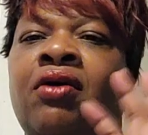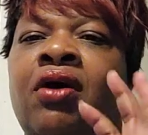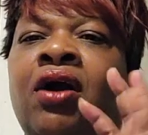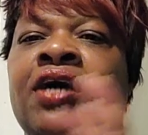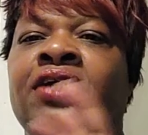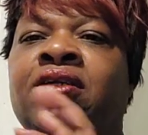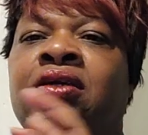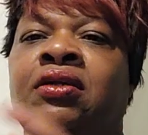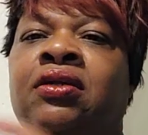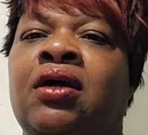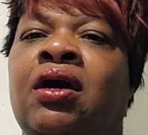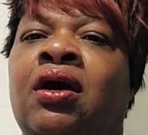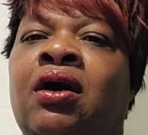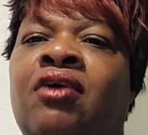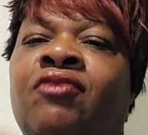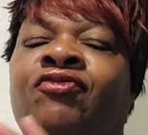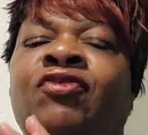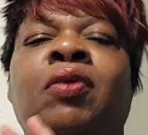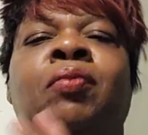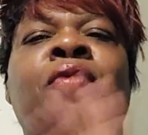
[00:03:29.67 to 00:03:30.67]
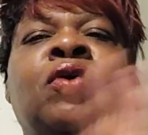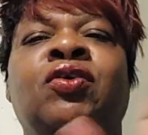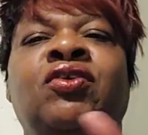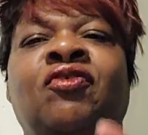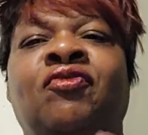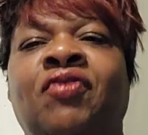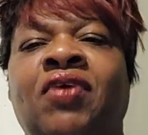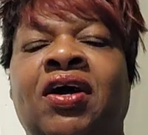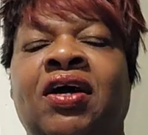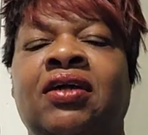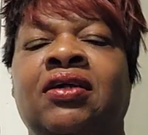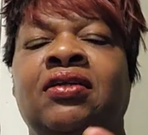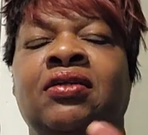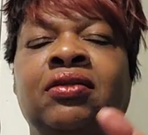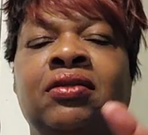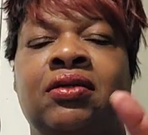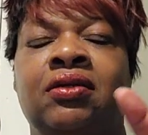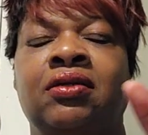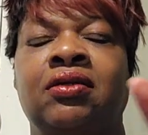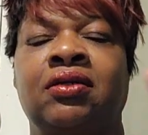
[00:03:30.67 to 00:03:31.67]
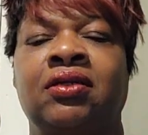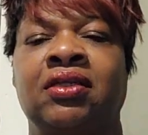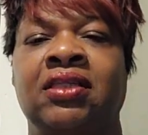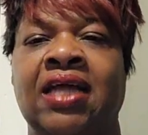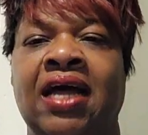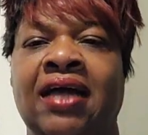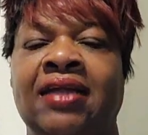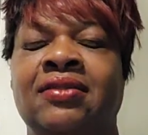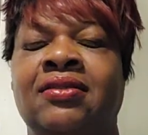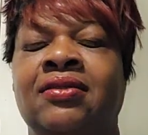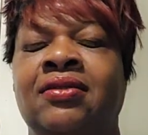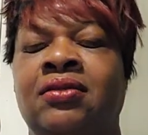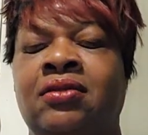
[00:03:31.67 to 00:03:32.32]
on and off about the fact that